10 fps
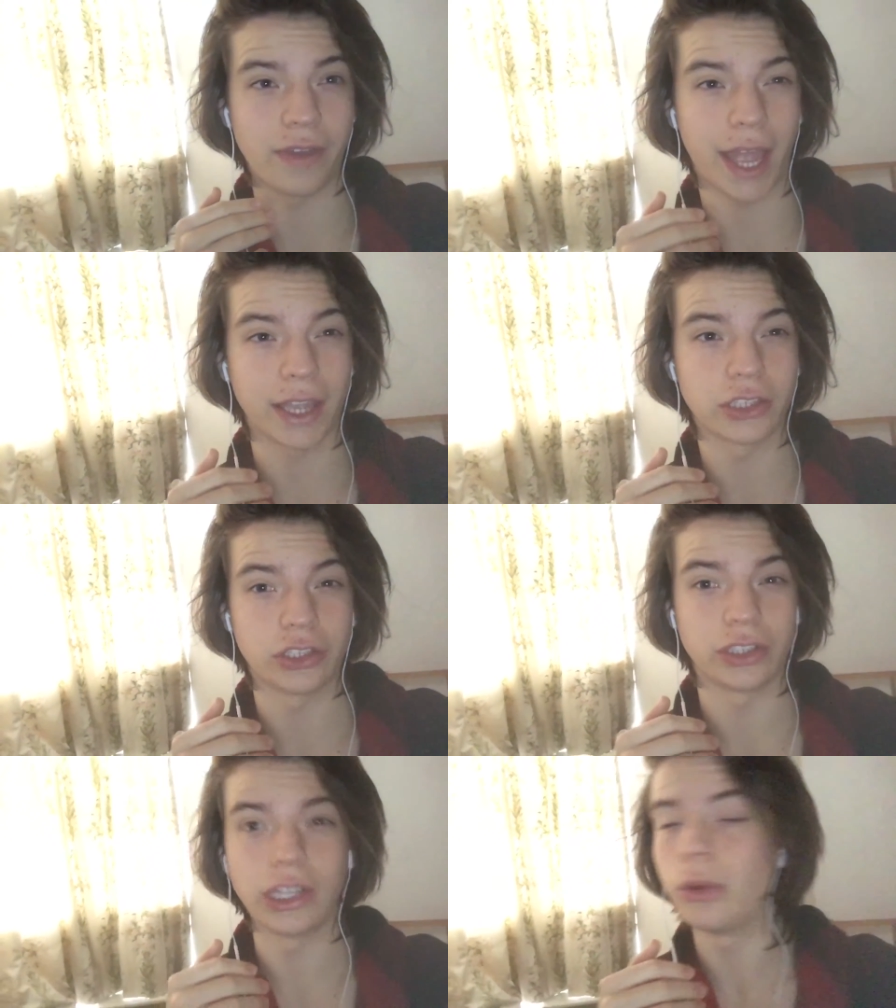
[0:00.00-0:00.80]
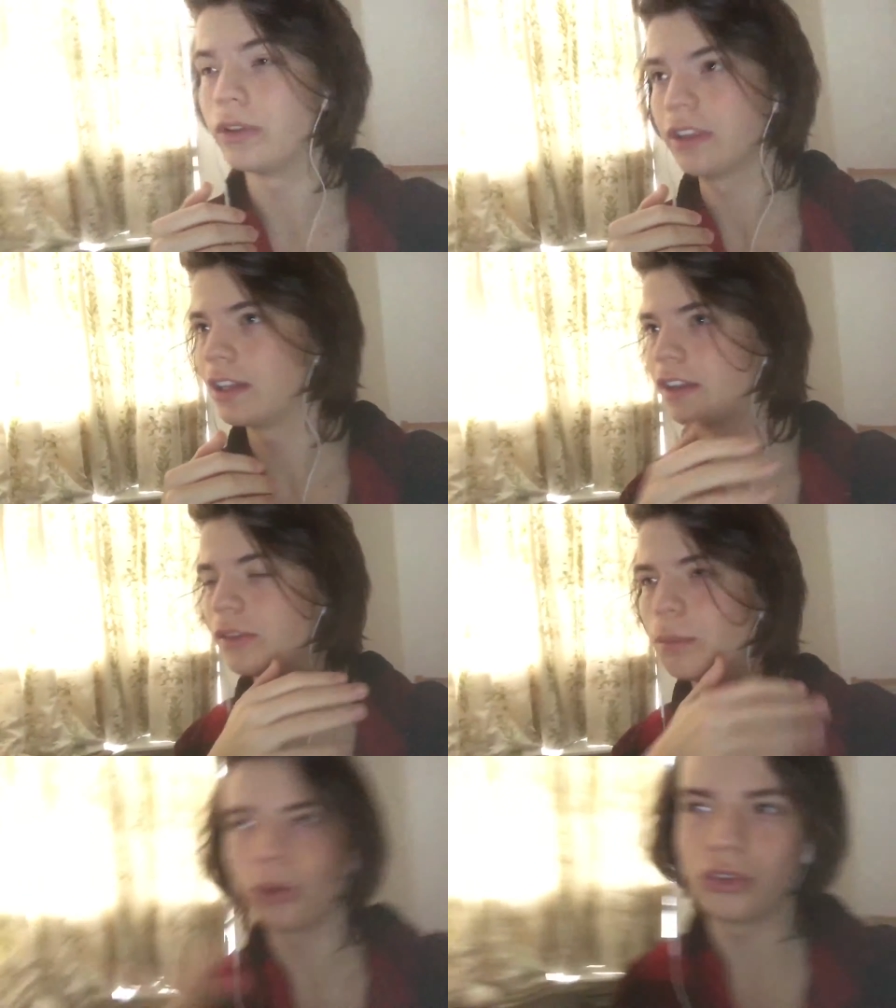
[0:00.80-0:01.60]
of action. The only thing that's
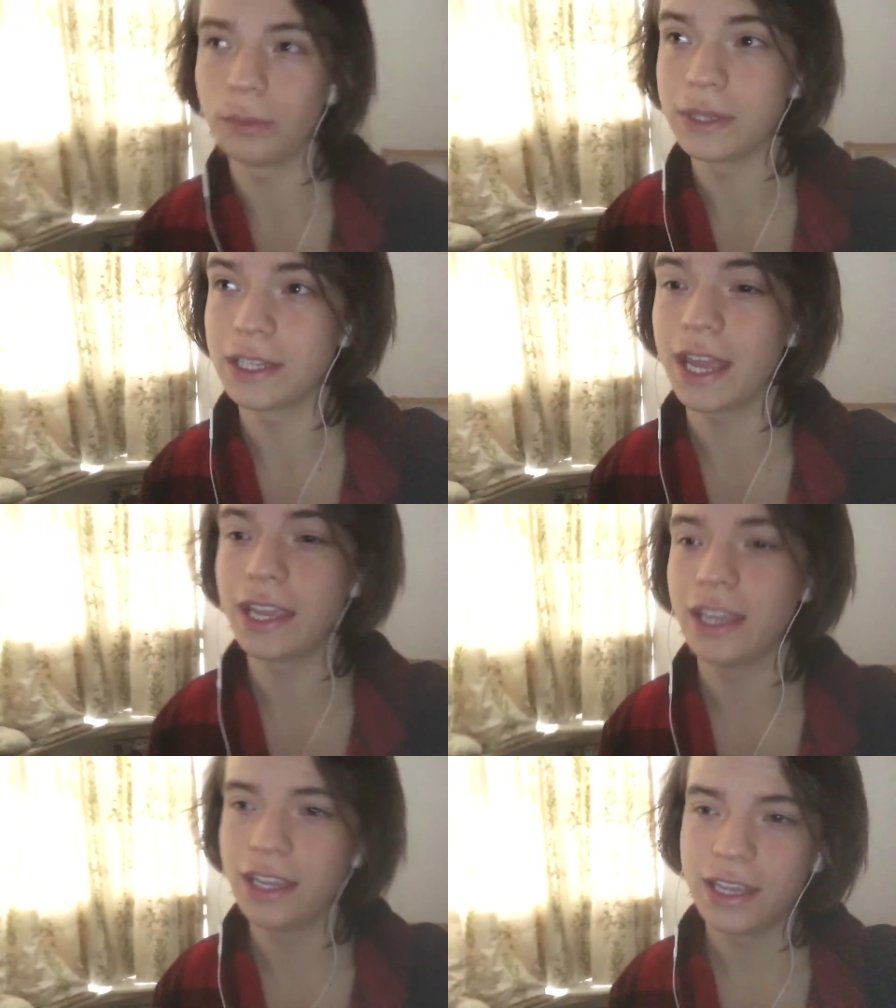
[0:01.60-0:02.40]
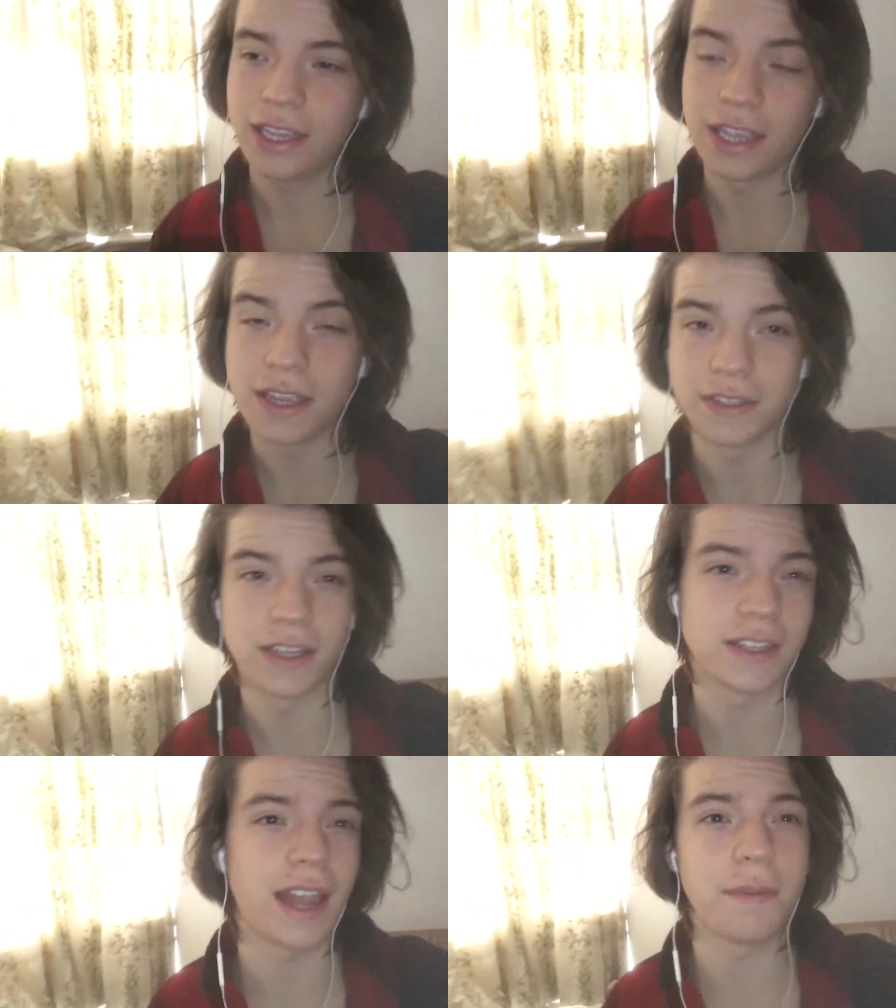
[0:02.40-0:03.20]
important to me today is
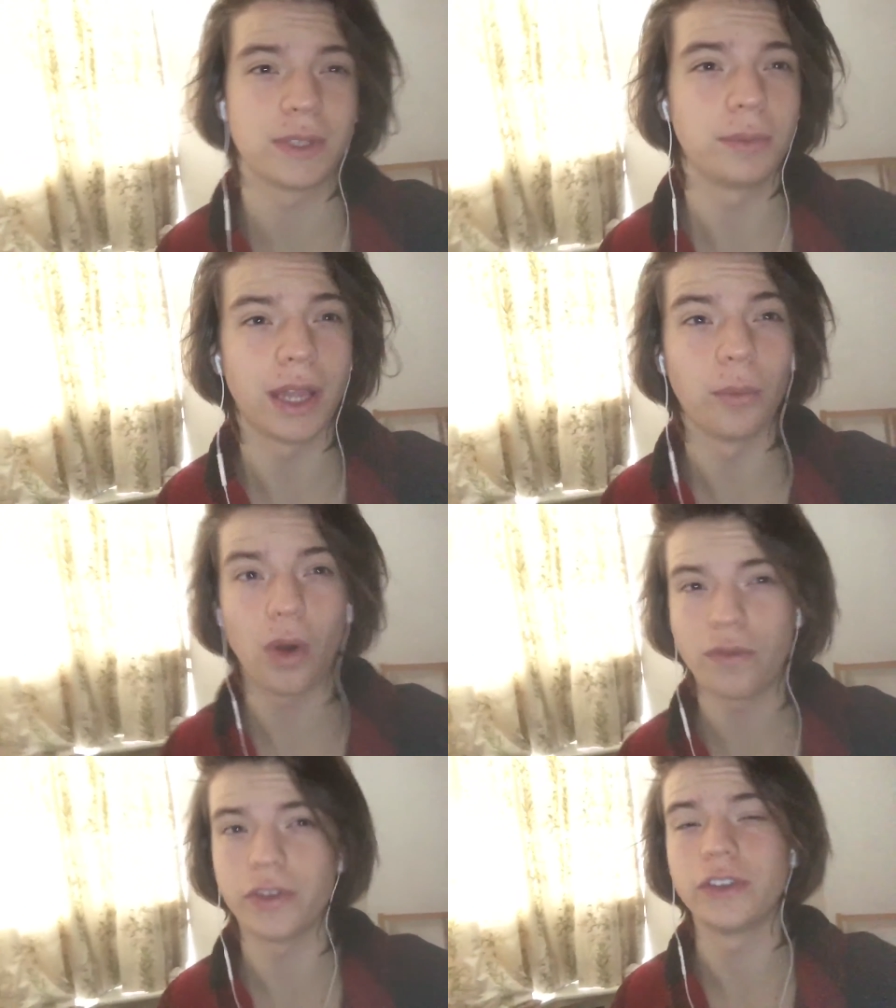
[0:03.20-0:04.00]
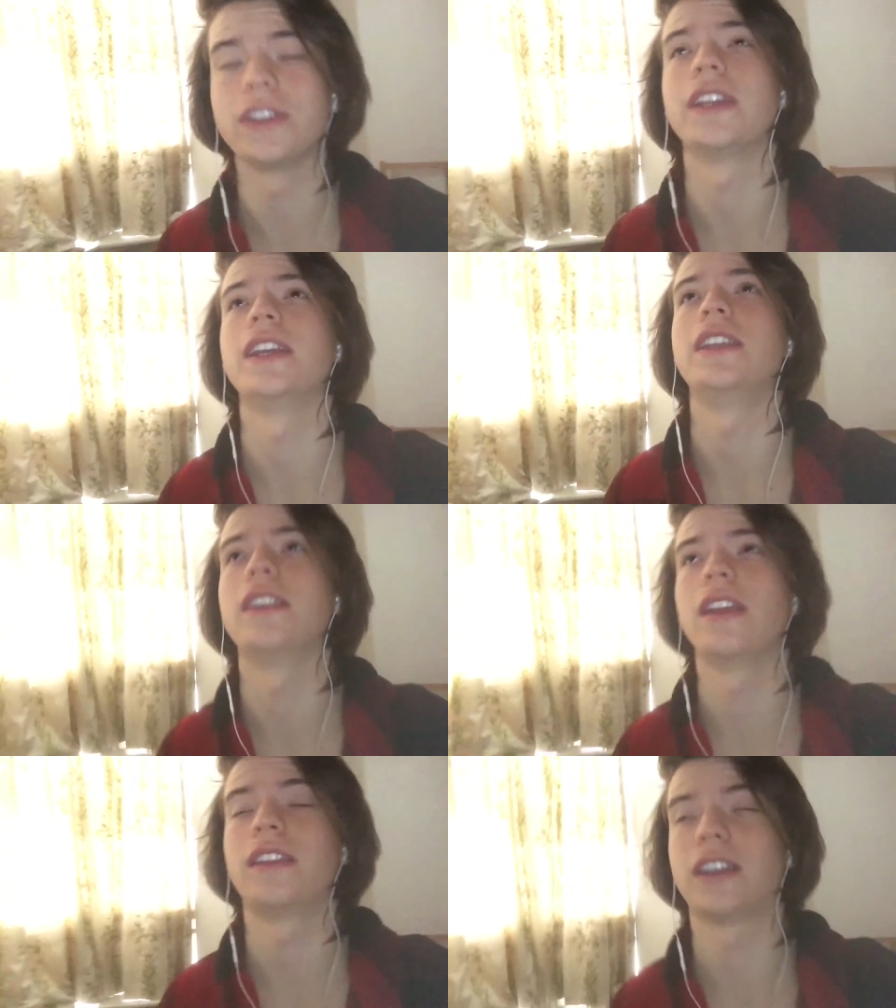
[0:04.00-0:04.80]
that Southampton are playing Watford in
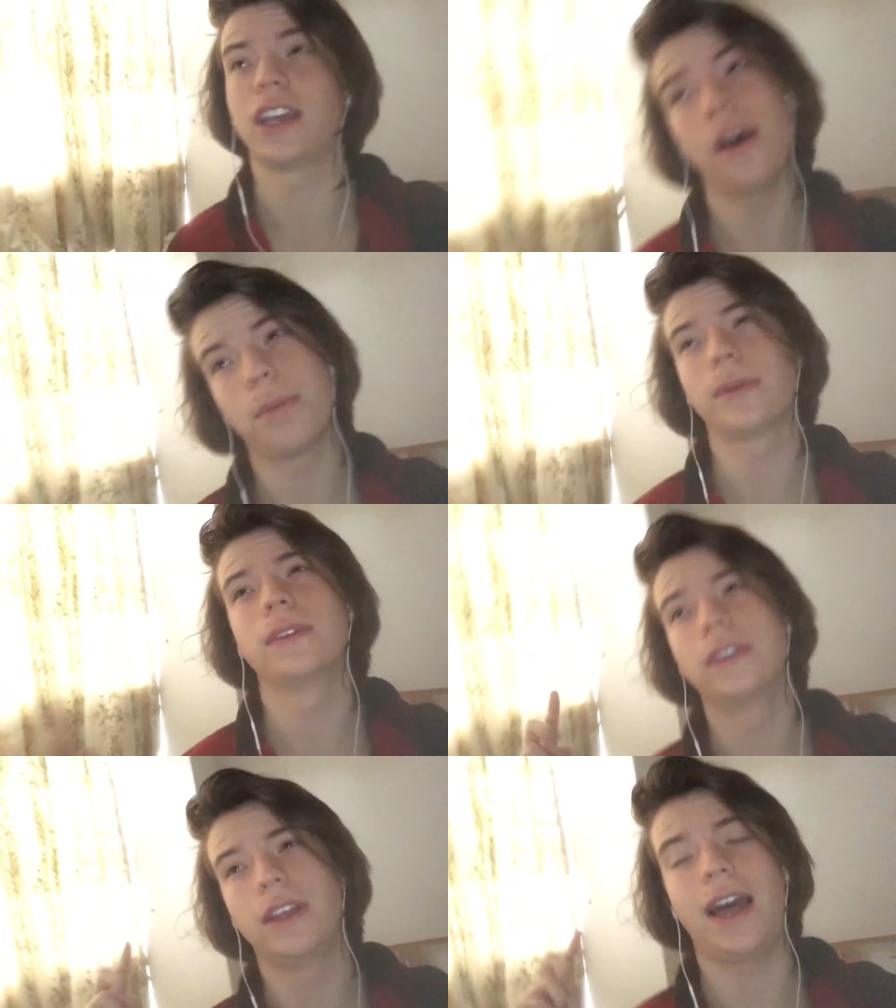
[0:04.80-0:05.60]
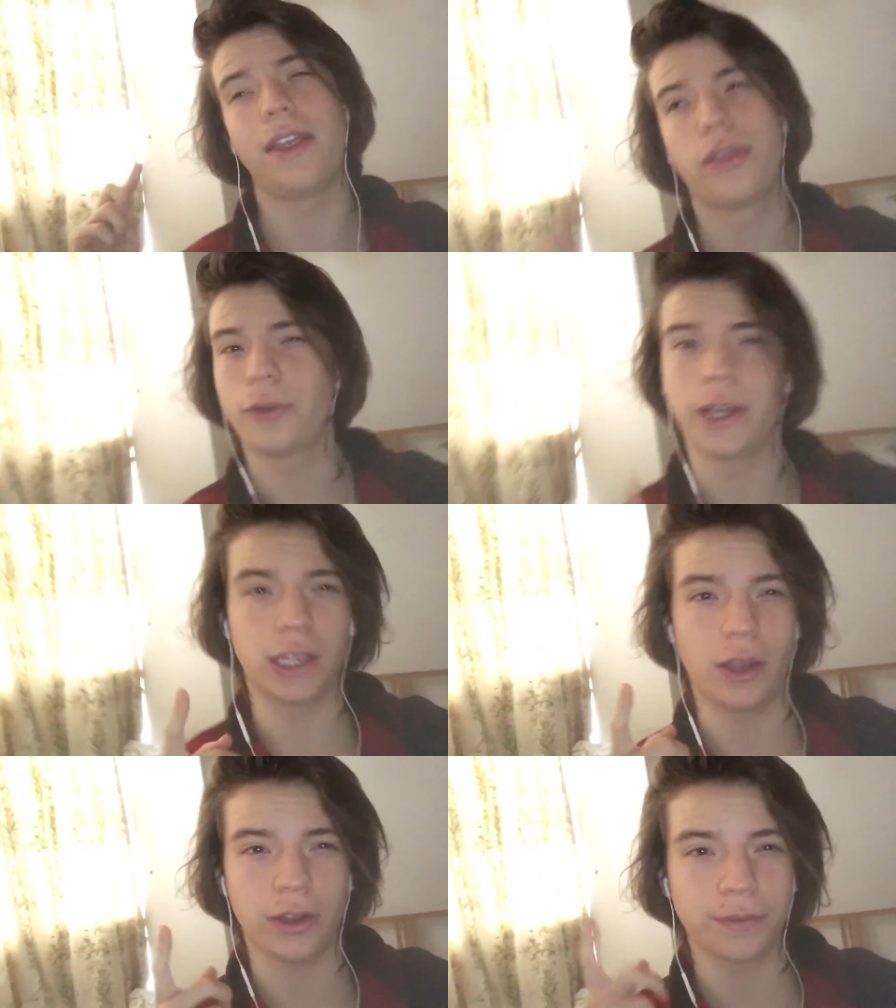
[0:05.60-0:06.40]
the Cup at 3
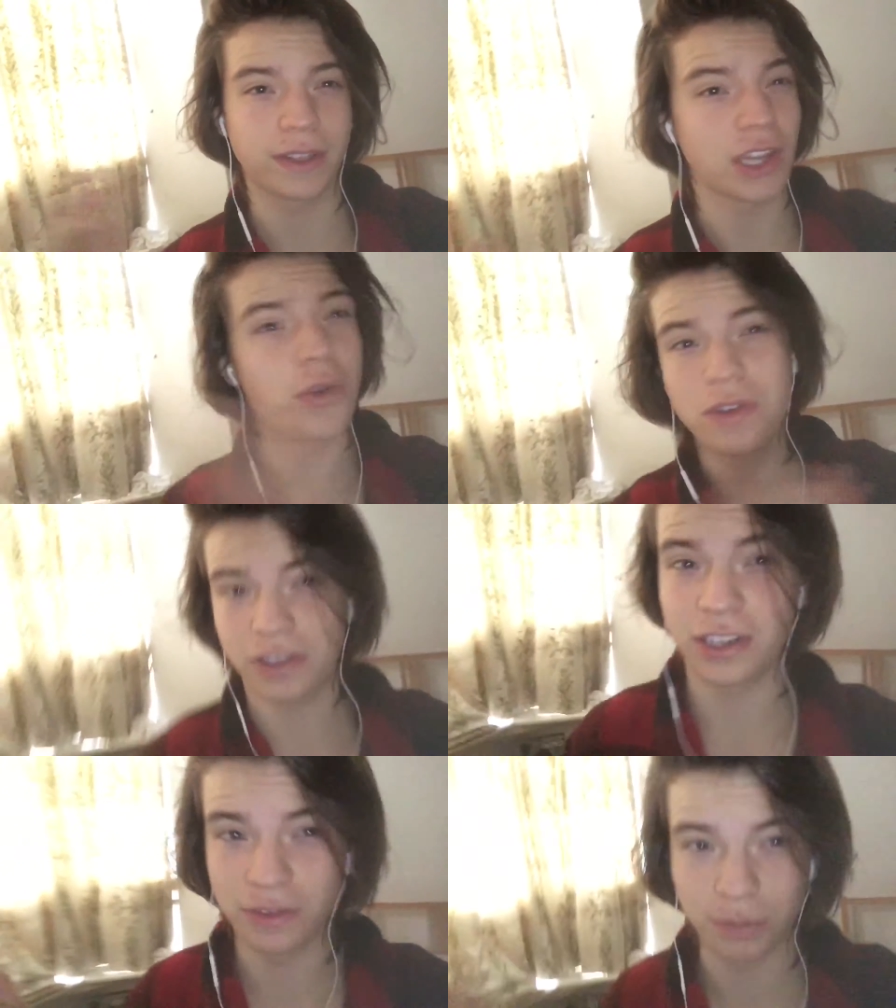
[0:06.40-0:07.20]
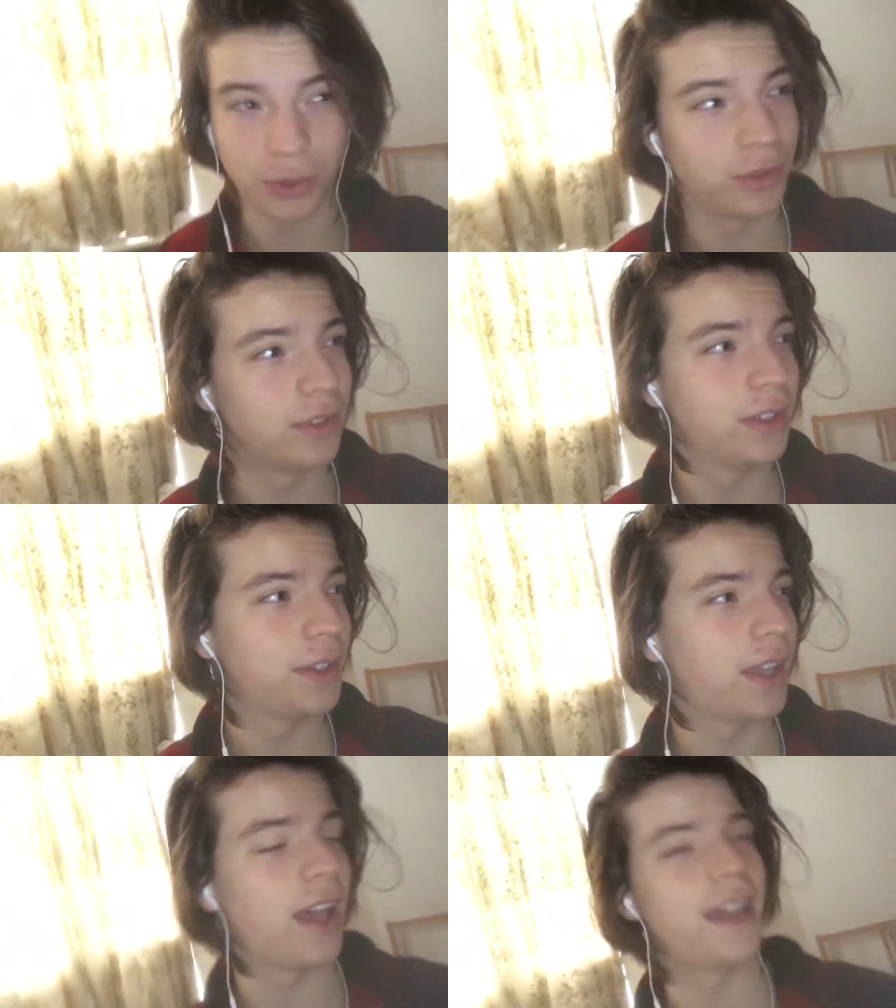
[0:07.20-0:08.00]
o'clock. That's the only thing that's important.
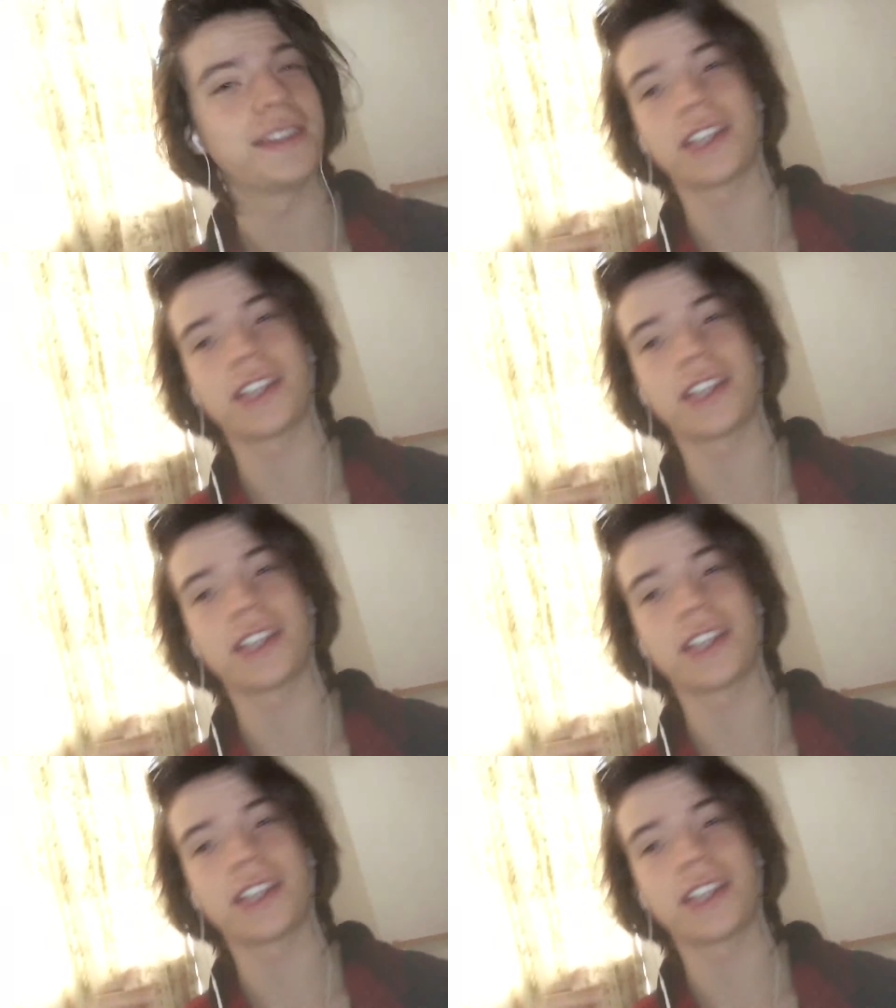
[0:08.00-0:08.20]
Uh, it's